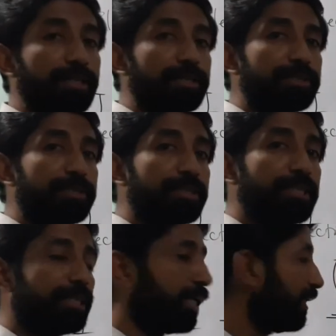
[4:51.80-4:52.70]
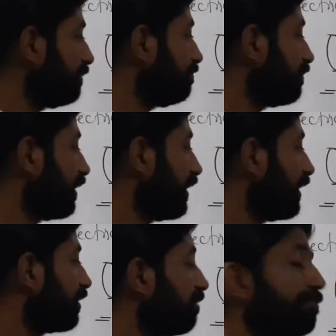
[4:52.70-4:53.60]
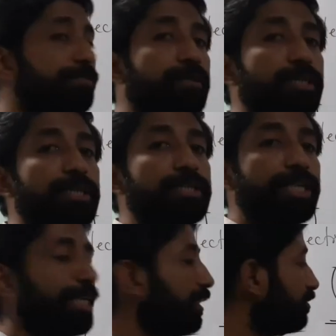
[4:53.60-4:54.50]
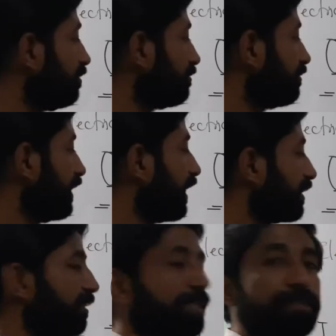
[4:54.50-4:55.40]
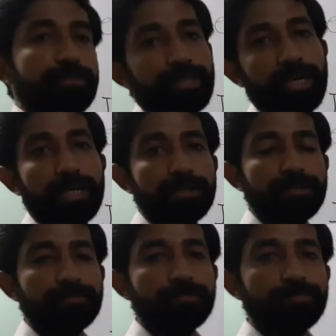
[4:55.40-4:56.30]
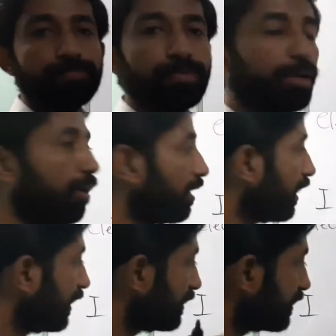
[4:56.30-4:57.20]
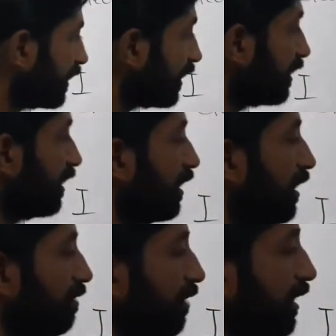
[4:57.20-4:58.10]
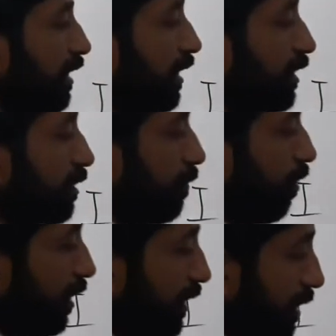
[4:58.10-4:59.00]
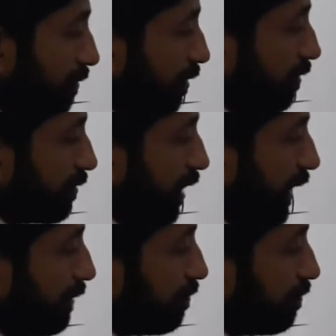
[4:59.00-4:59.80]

this is the time rate of change of electric charge, or I say very small interval of time,